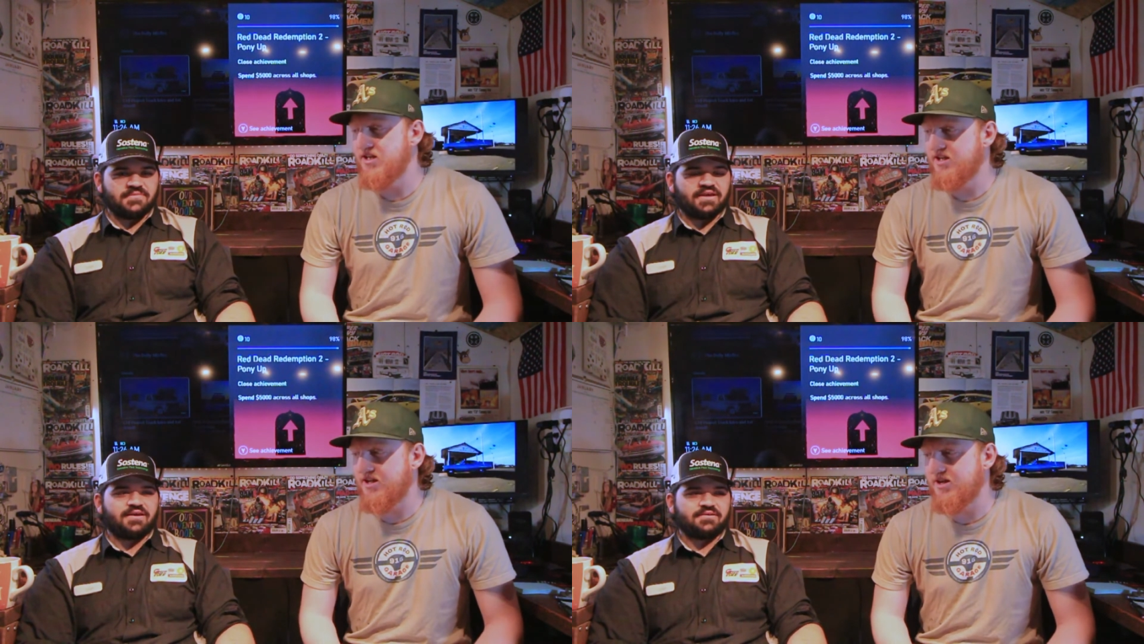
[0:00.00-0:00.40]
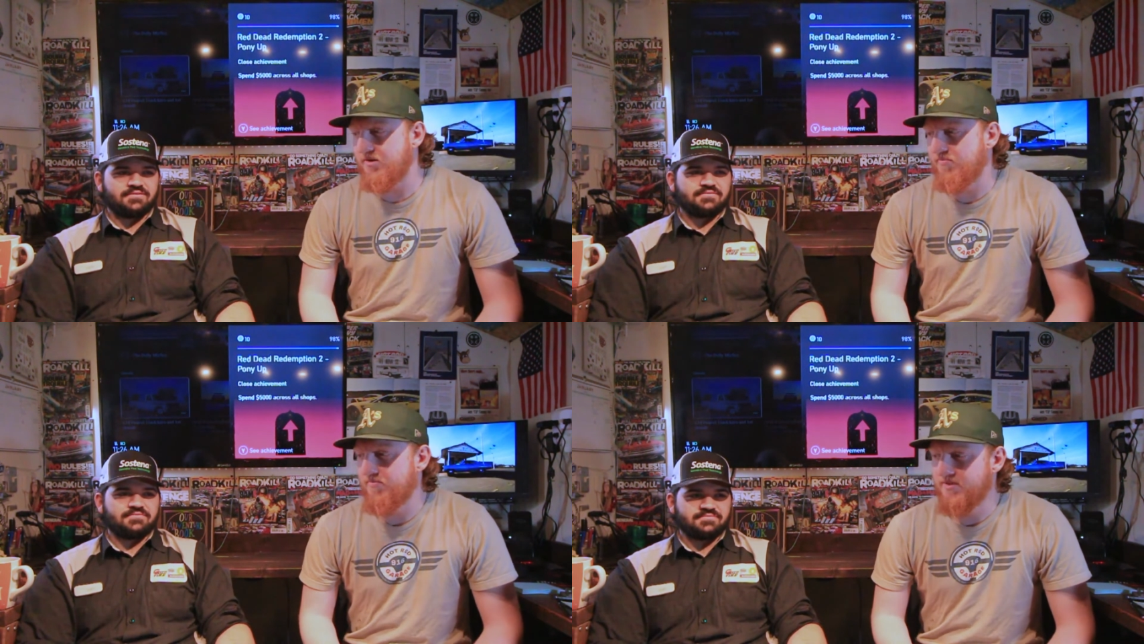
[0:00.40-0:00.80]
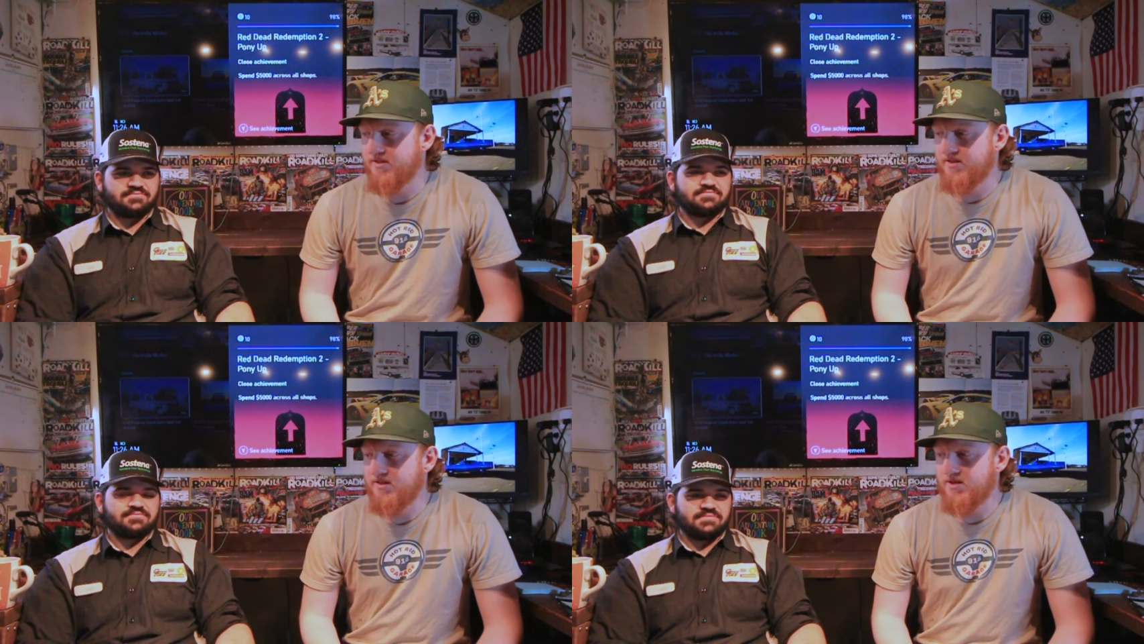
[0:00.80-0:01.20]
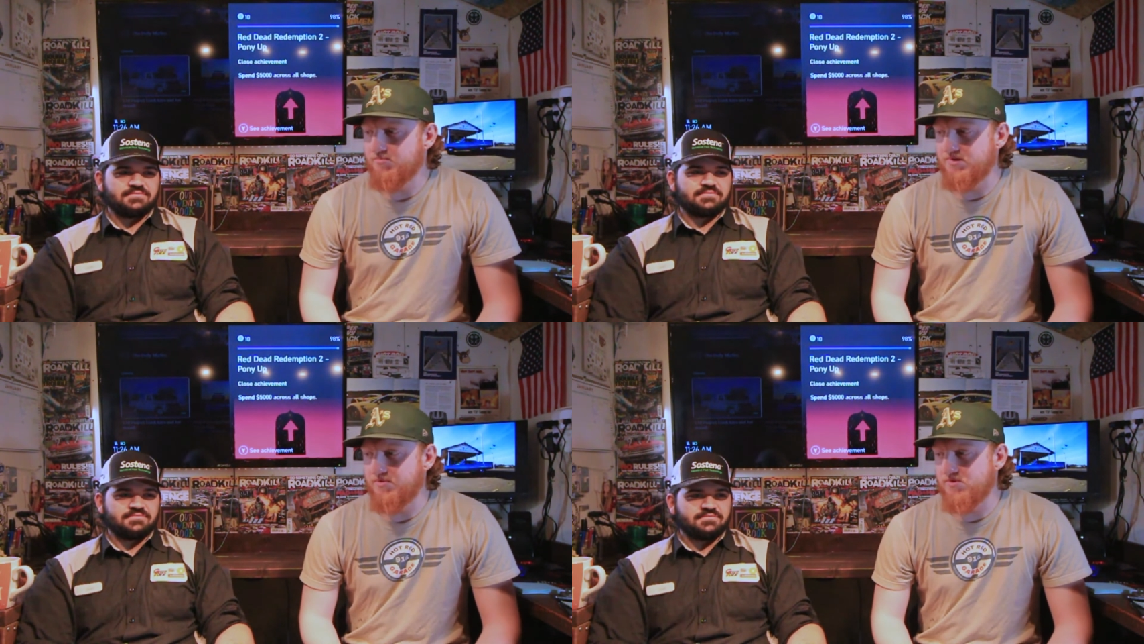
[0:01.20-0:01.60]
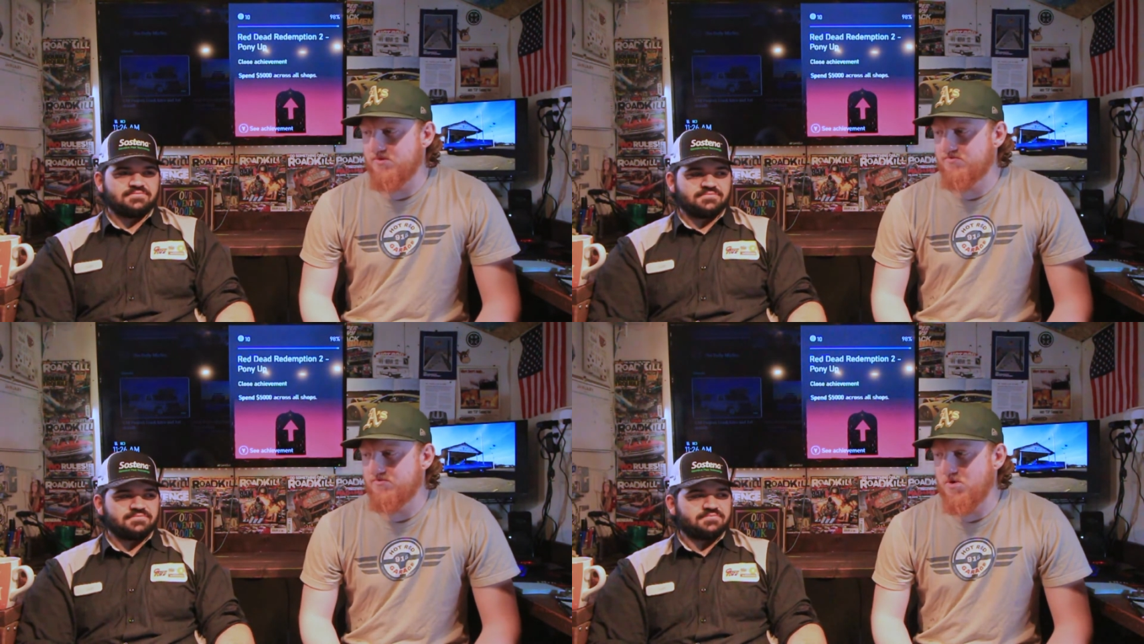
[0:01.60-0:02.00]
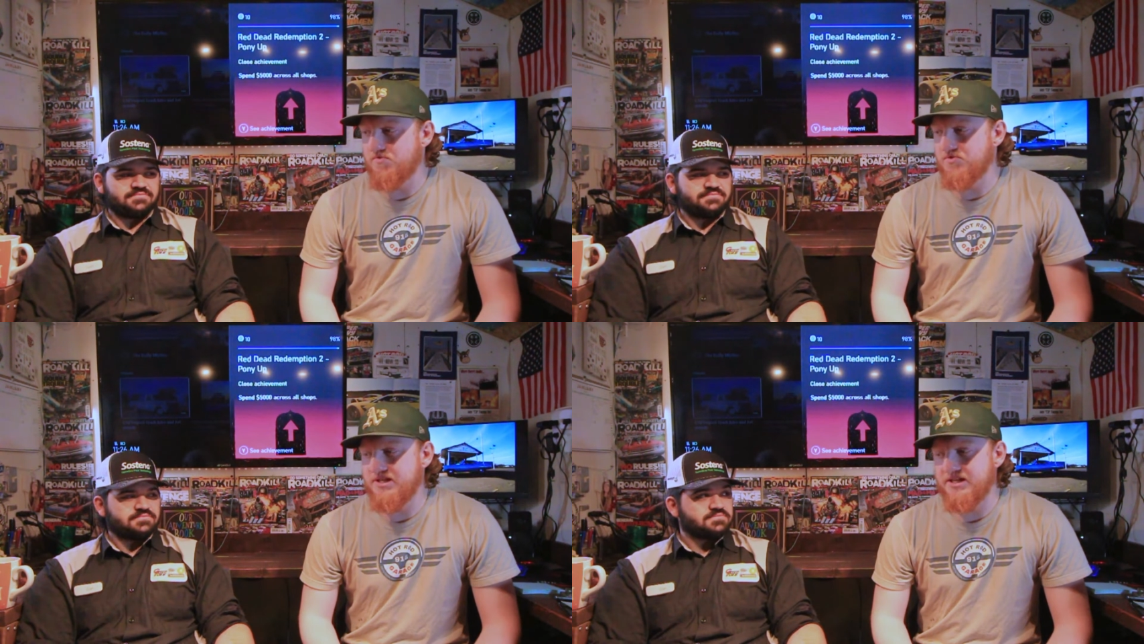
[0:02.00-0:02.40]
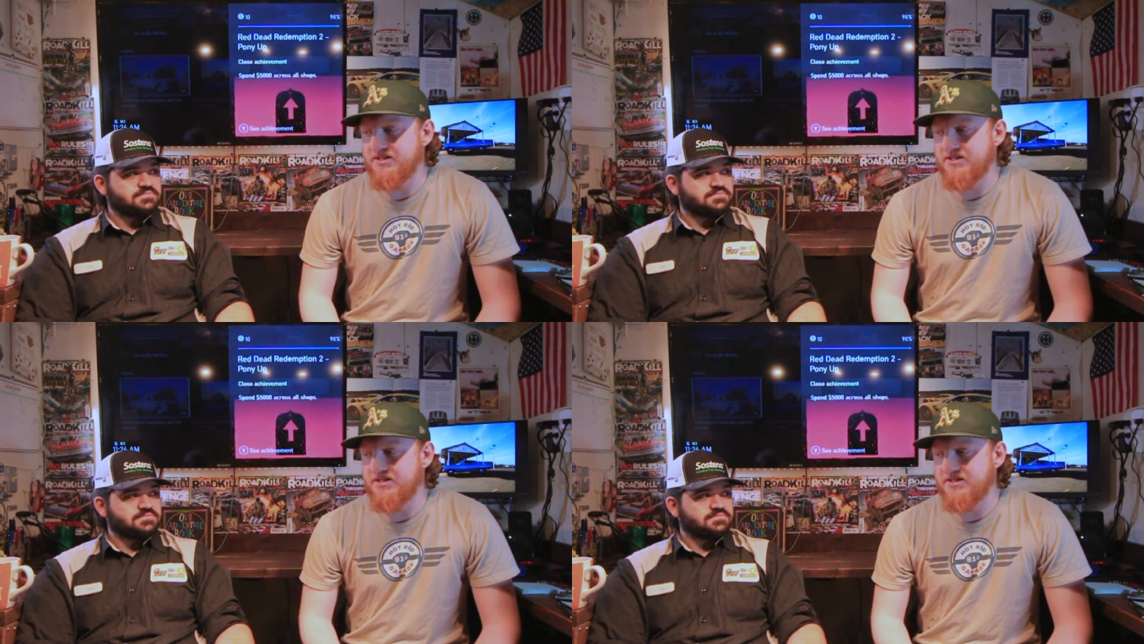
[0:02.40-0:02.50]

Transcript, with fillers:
Speaker 1: Yeah. Um, but we'll hopefully get